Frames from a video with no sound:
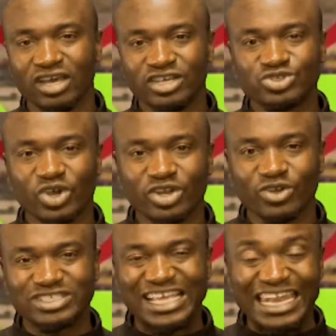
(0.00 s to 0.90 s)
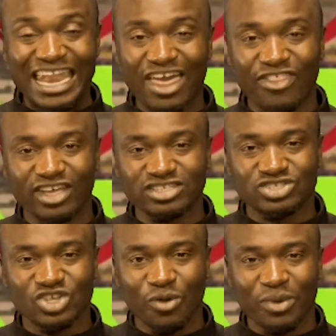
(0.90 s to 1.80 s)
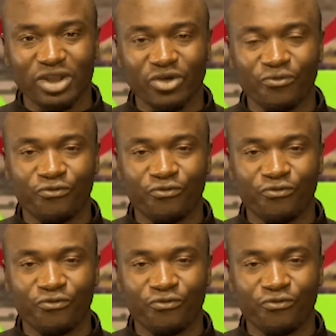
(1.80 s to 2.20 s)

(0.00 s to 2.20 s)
So it was another installment on